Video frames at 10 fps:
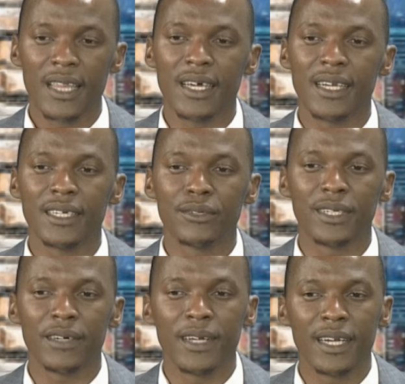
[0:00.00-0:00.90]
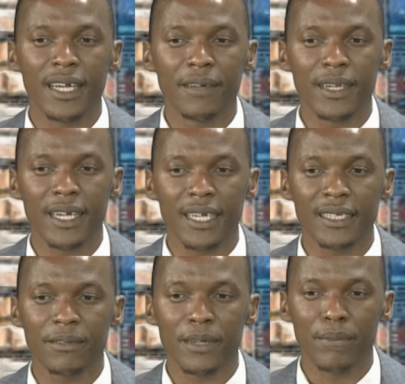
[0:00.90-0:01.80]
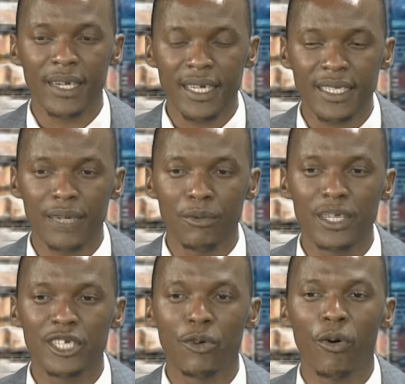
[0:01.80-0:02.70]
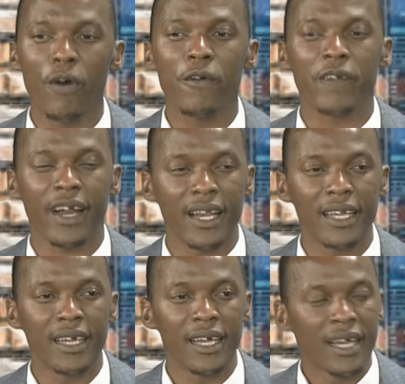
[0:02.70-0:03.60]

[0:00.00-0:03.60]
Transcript: then it will definitely have a negative implication, which will overall